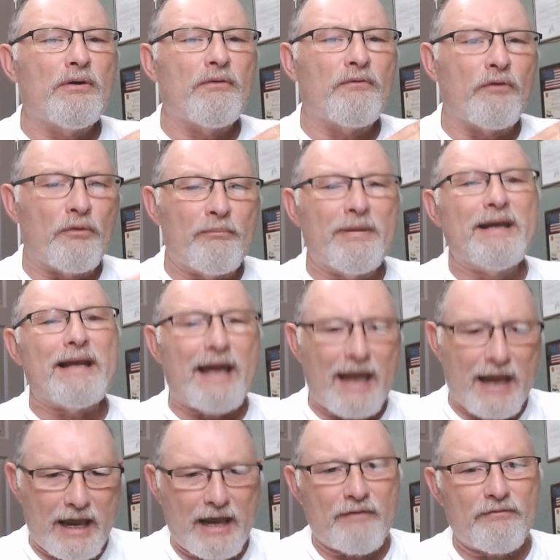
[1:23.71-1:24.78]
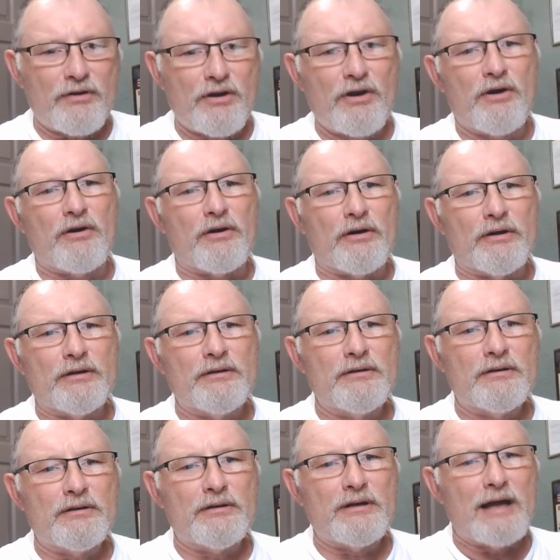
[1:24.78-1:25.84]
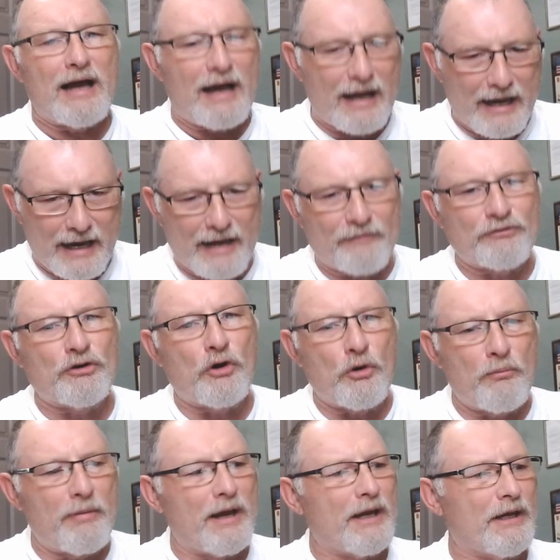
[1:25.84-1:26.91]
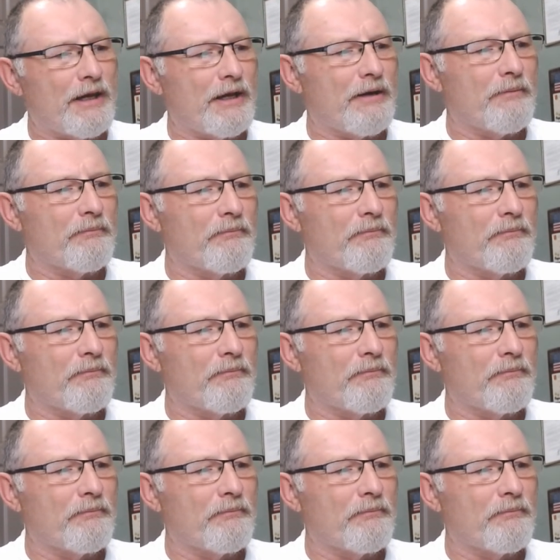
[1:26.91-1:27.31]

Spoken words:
for me to have God, I have to obey him.